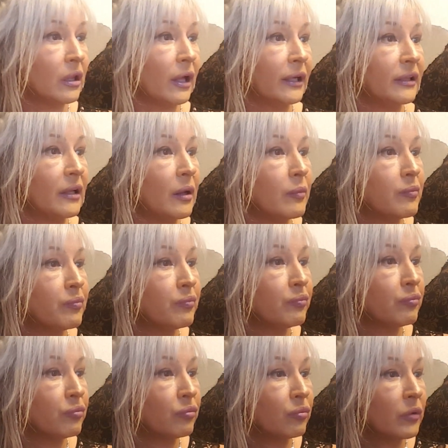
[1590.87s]
liked it.
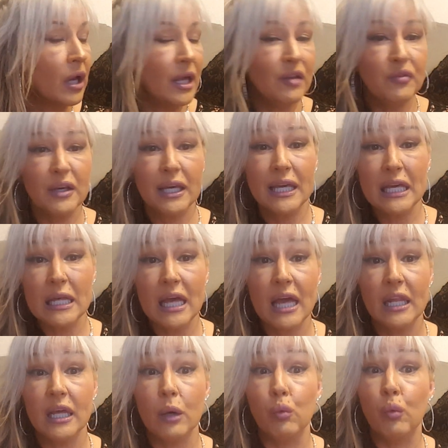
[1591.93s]
And
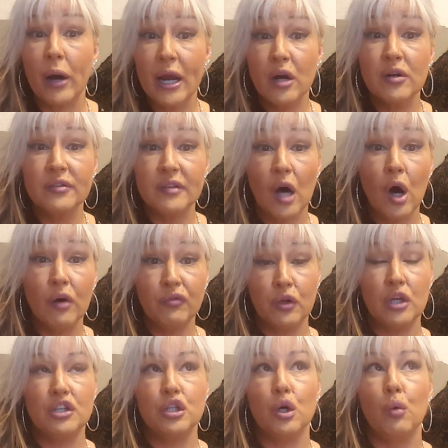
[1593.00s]
it wears off
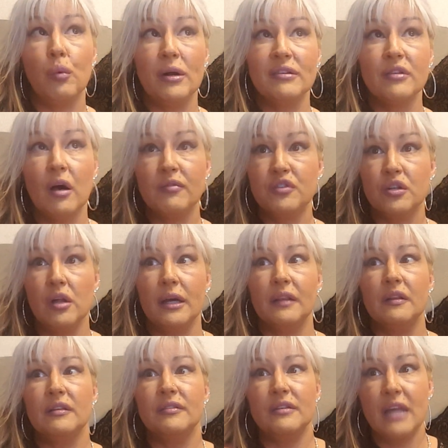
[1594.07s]
good too. It wears off to like
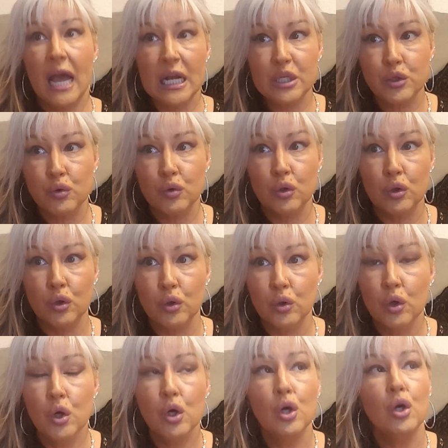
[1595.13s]
this
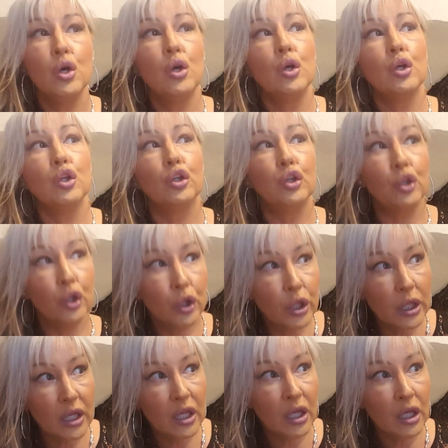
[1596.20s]
natural
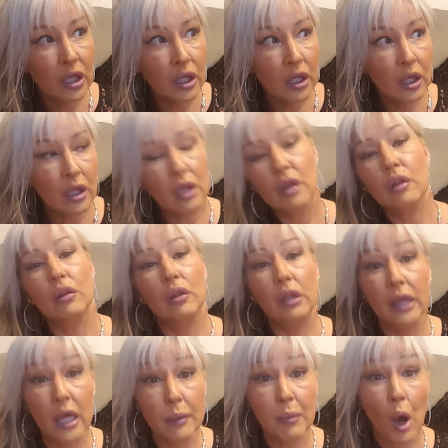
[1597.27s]
looking
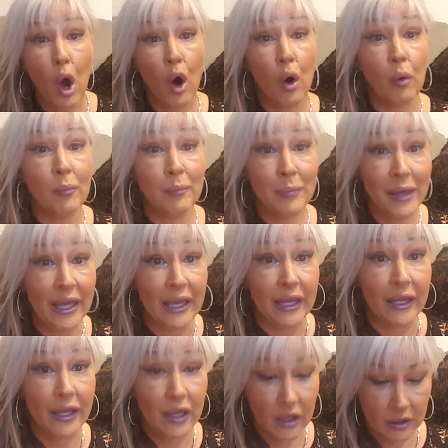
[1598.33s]
lip on
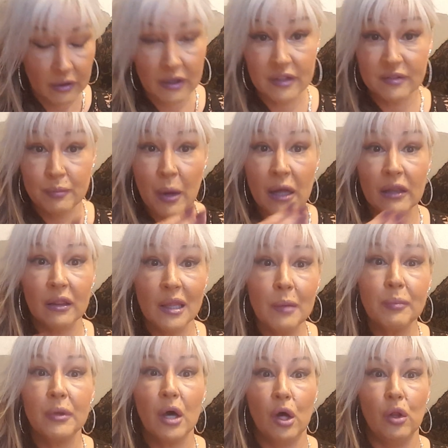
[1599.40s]
me. Because my
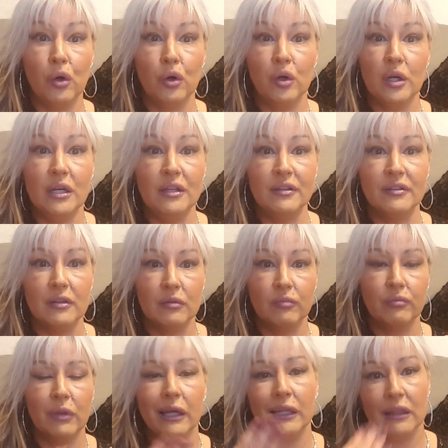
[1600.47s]
lip color is
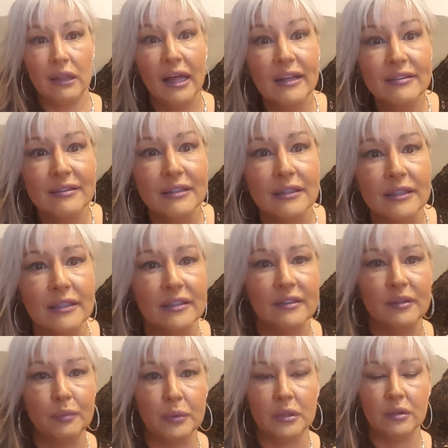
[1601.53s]
like less than
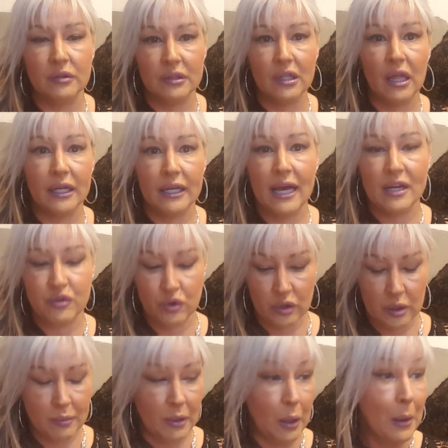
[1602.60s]
this, but like
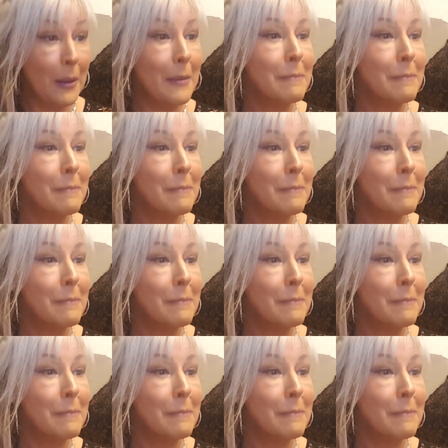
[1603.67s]
naturally. But